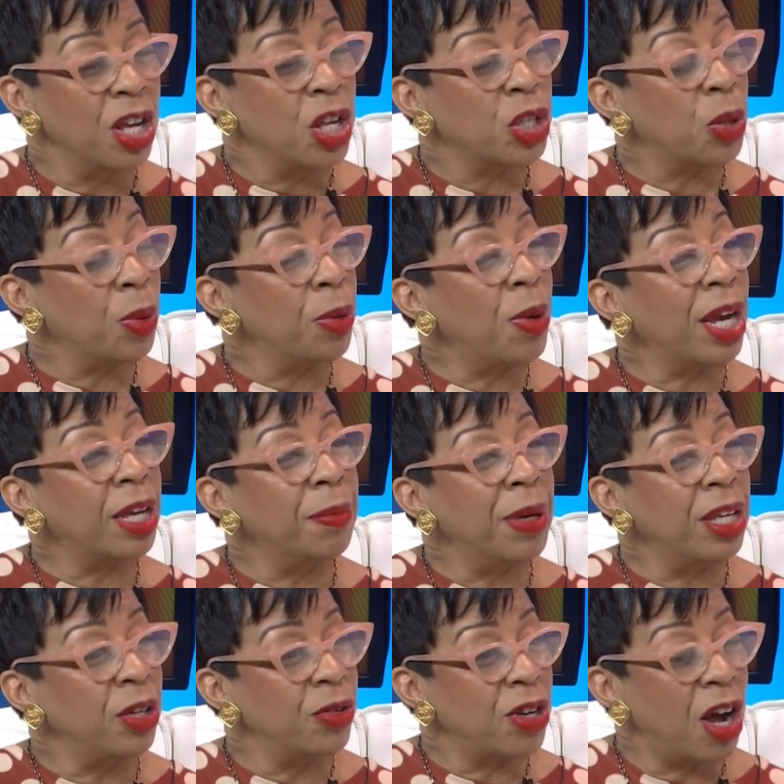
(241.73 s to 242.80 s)
So we
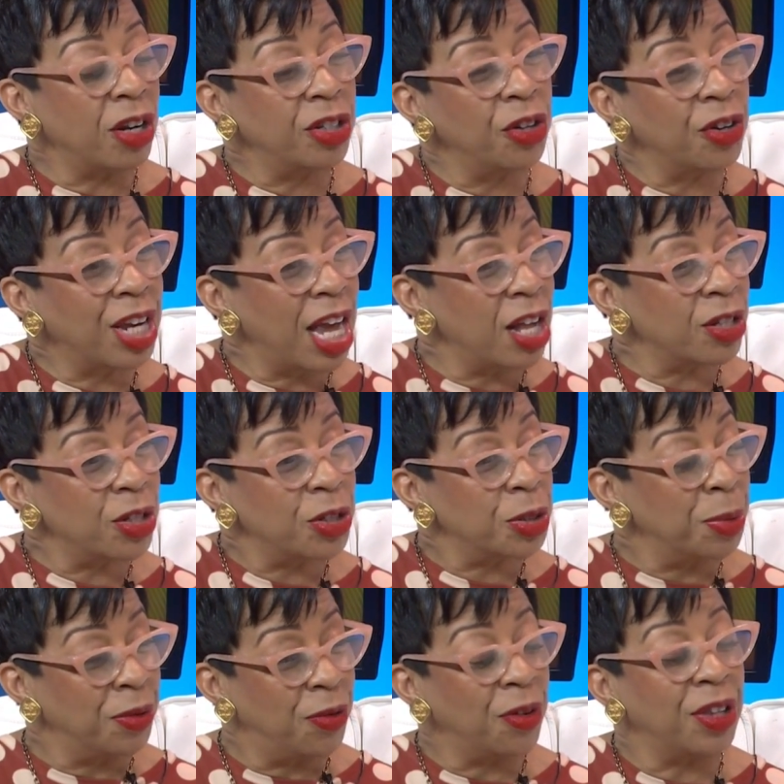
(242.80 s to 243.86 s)
recommend you talk to your counselors
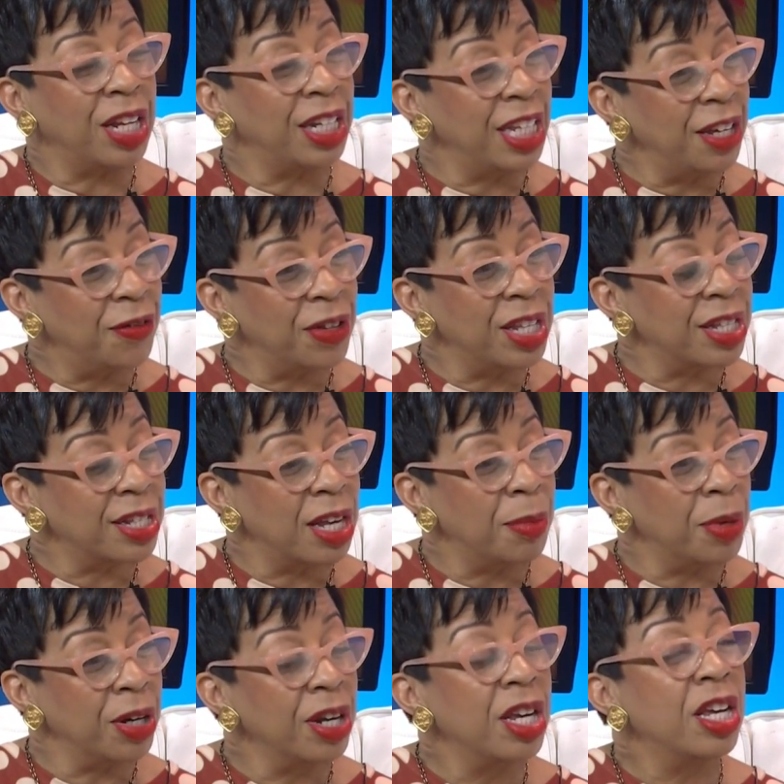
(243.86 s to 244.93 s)
before they leave for this
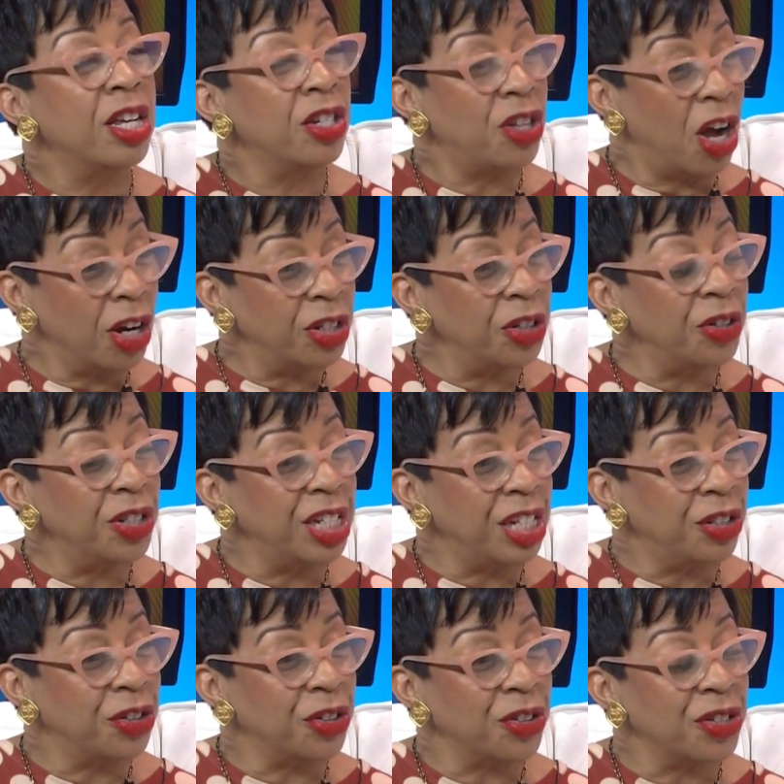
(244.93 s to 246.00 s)
summer, talk to your
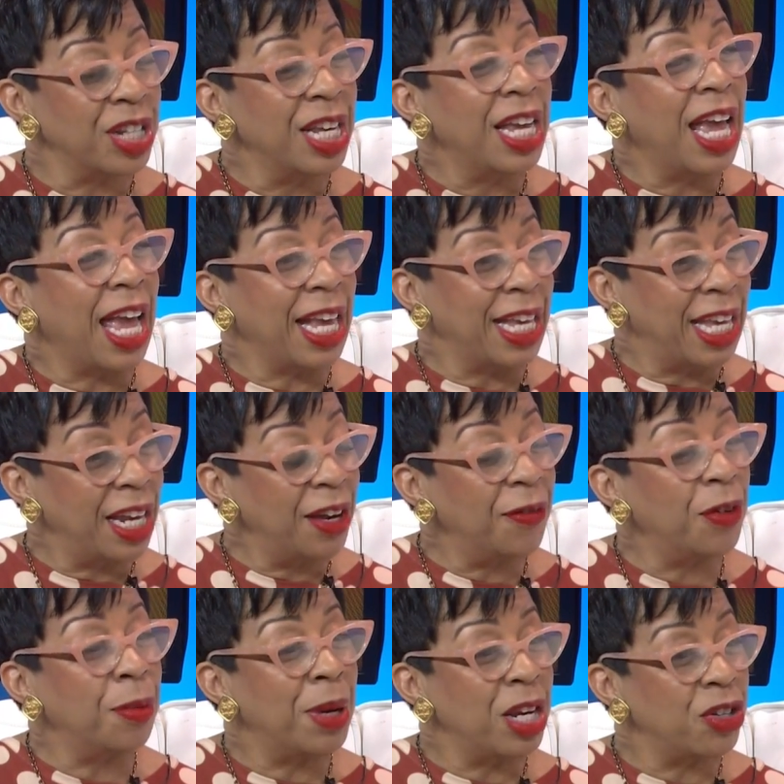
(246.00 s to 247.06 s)
teachers, and get
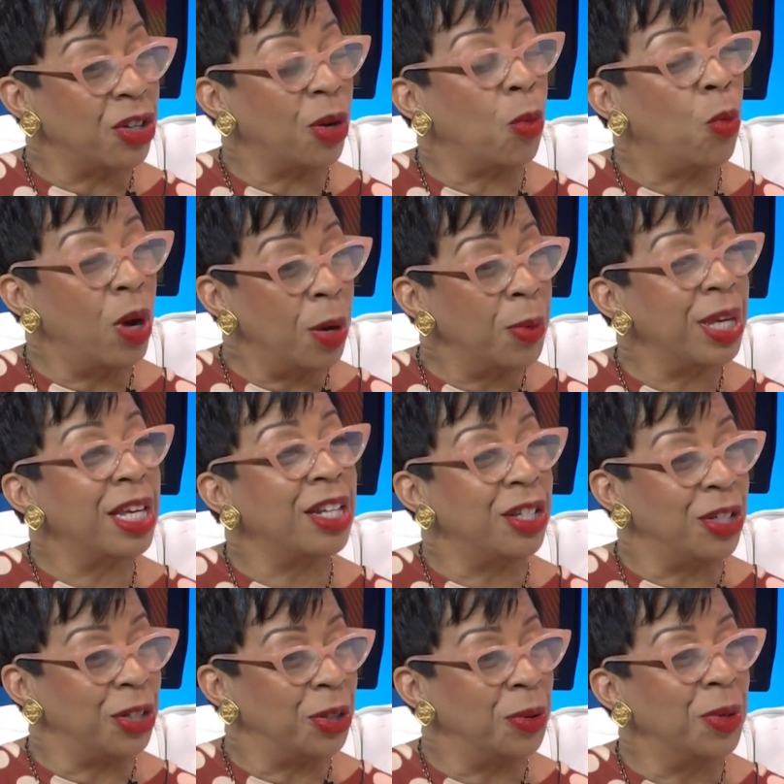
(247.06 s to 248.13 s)
information on what we can
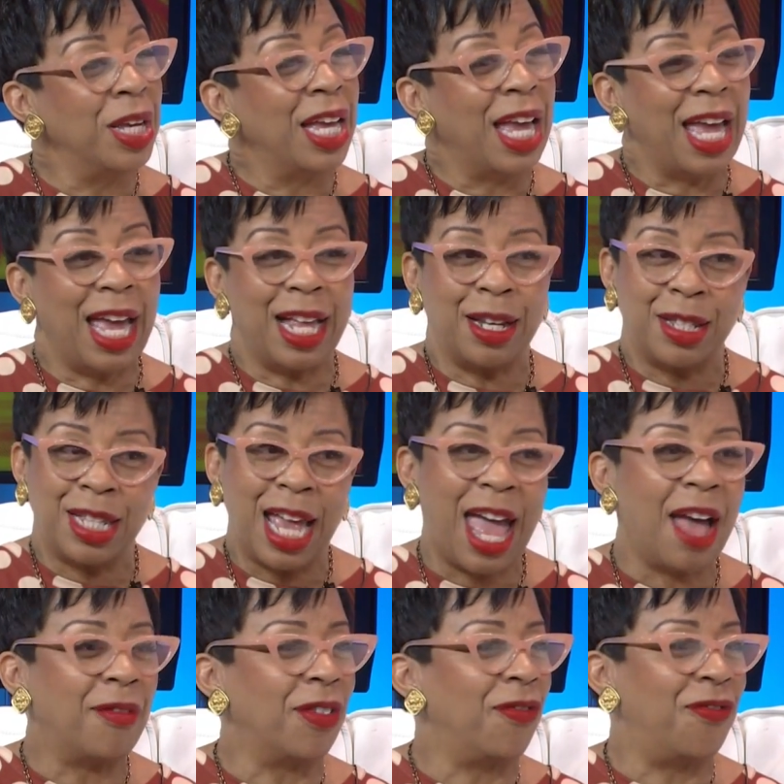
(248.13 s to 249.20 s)
do and
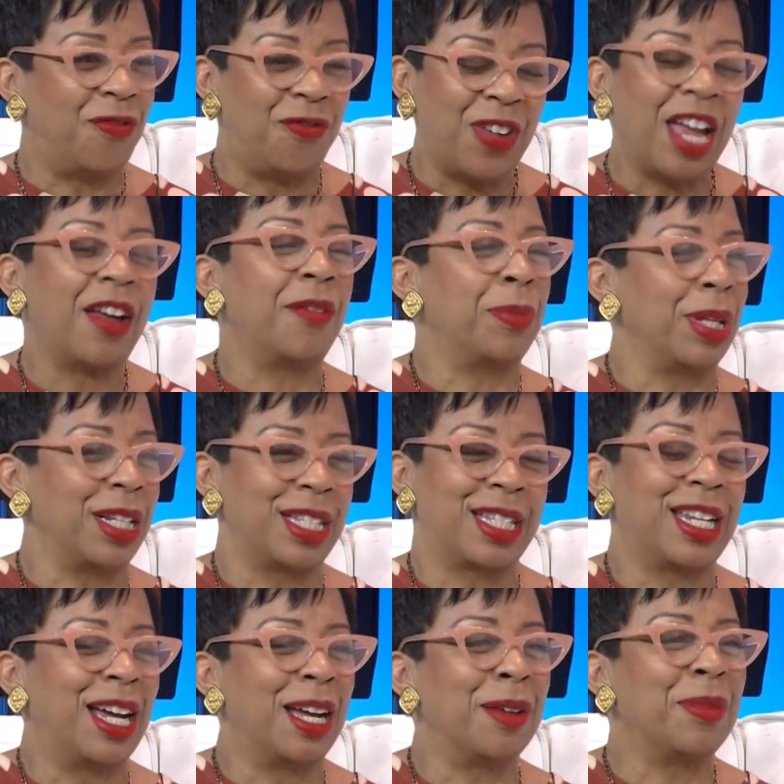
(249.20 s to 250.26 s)
have a fabulous
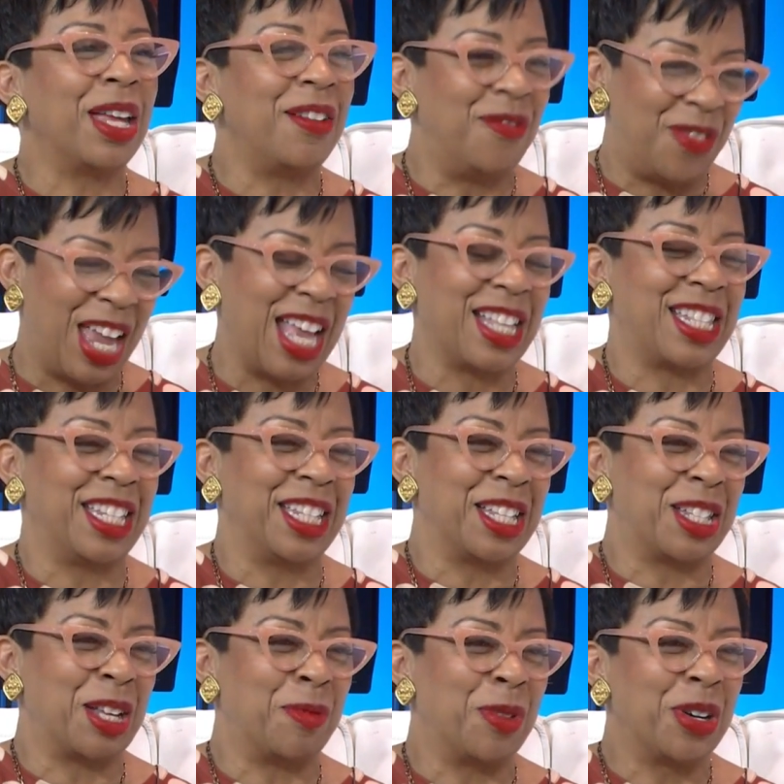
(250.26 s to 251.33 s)
time advancing the
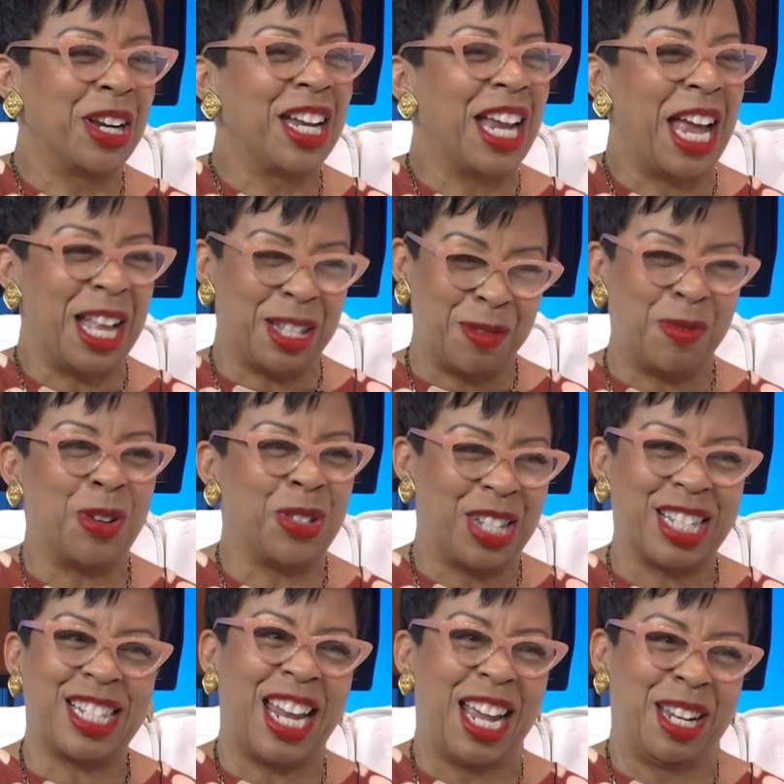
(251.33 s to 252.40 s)
summer as opposed to
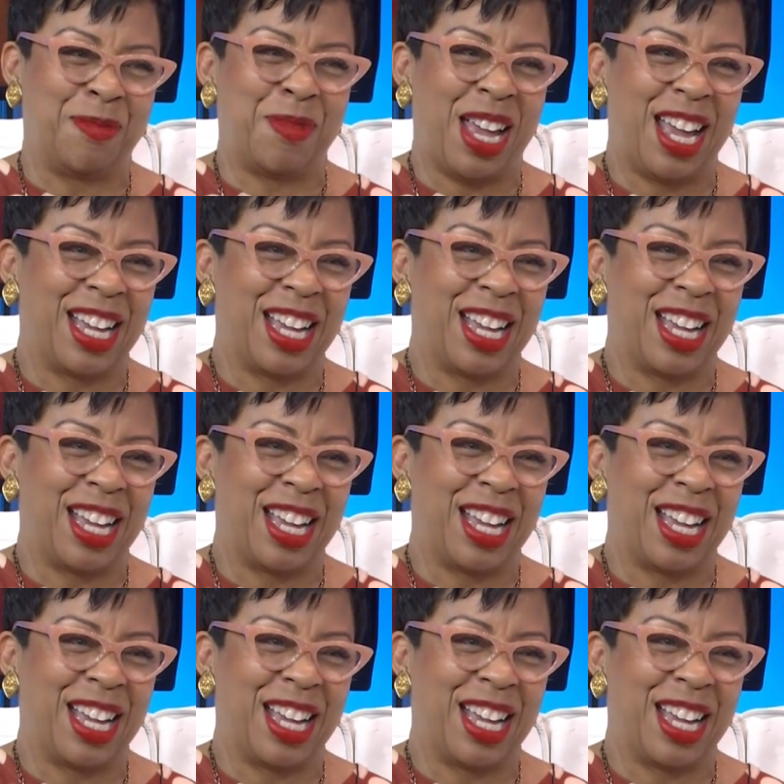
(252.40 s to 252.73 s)
sliding back.